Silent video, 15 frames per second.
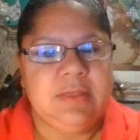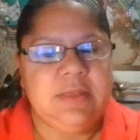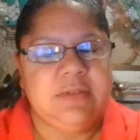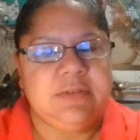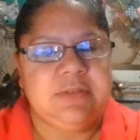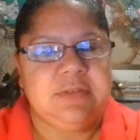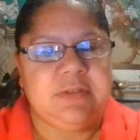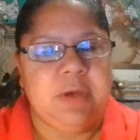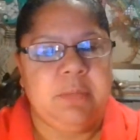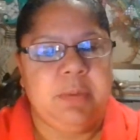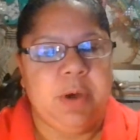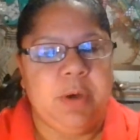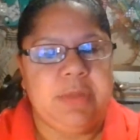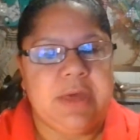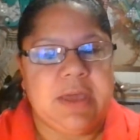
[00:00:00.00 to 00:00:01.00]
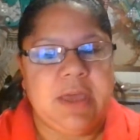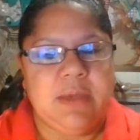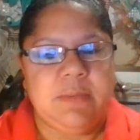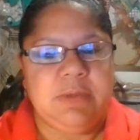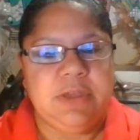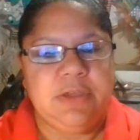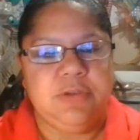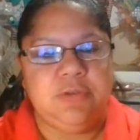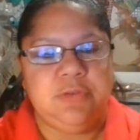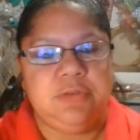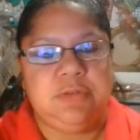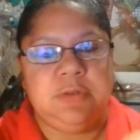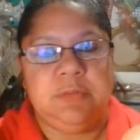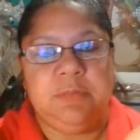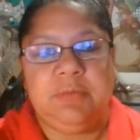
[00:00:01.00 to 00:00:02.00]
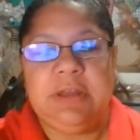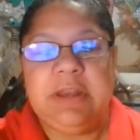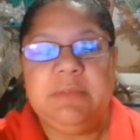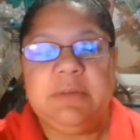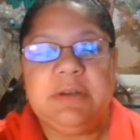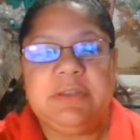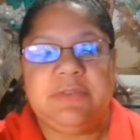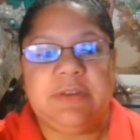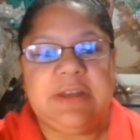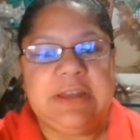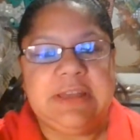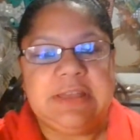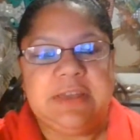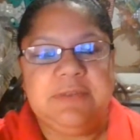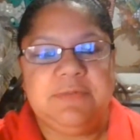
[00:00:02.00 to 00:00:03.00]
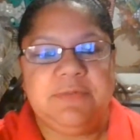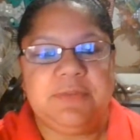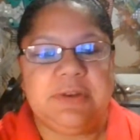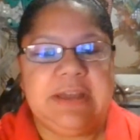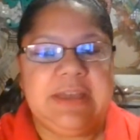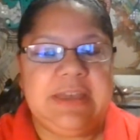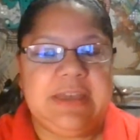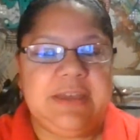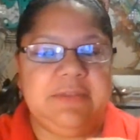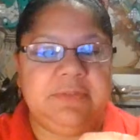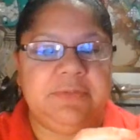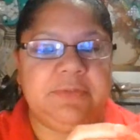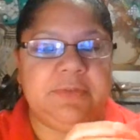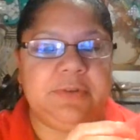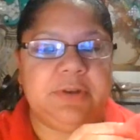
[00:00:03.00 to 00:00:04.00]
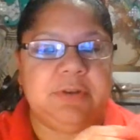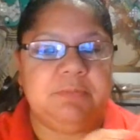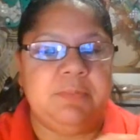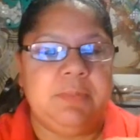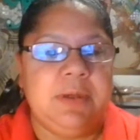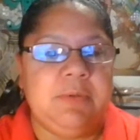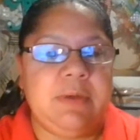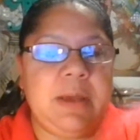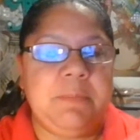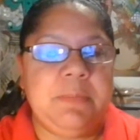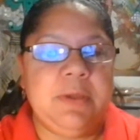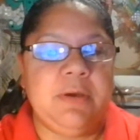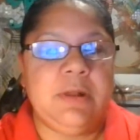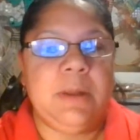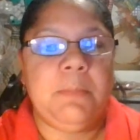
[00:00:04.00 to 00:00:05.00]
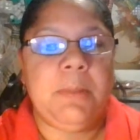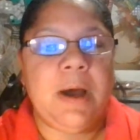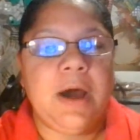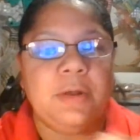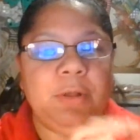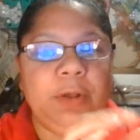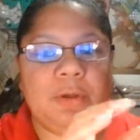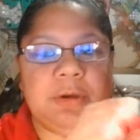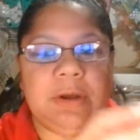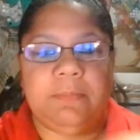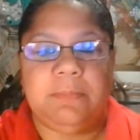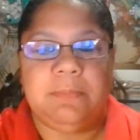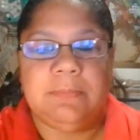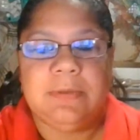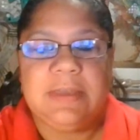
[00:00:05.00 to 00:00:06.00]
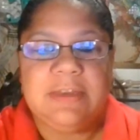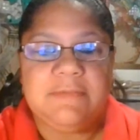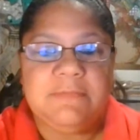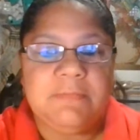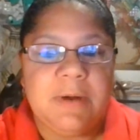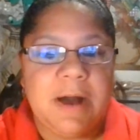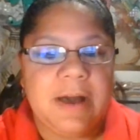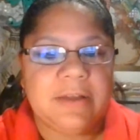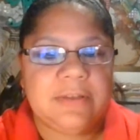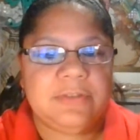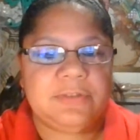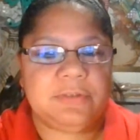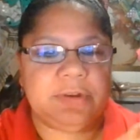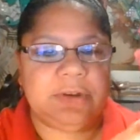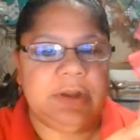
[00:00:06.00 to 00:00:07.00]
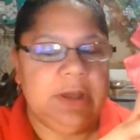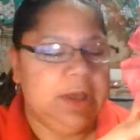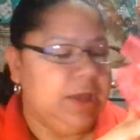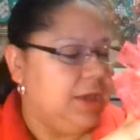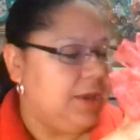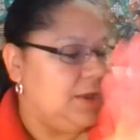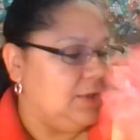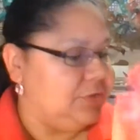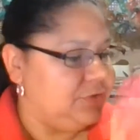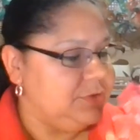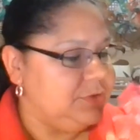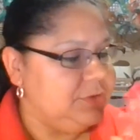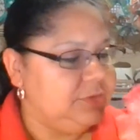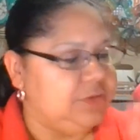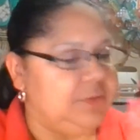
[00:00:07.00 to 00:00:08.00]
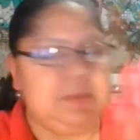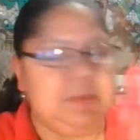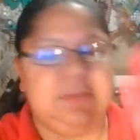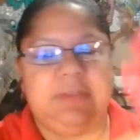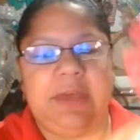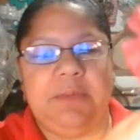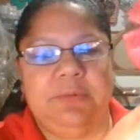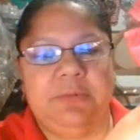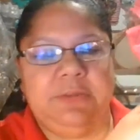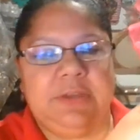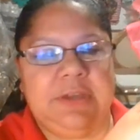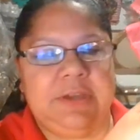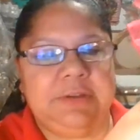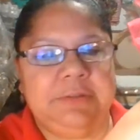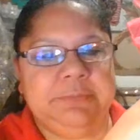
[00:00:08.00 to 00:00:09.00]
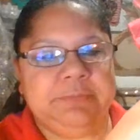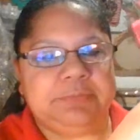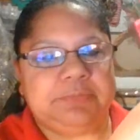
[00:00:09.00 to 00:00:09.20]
This is a bow that can be used pretty much for anything, for a gift, for wrapping on a bottle or a gift box, and I'll show you some examples here.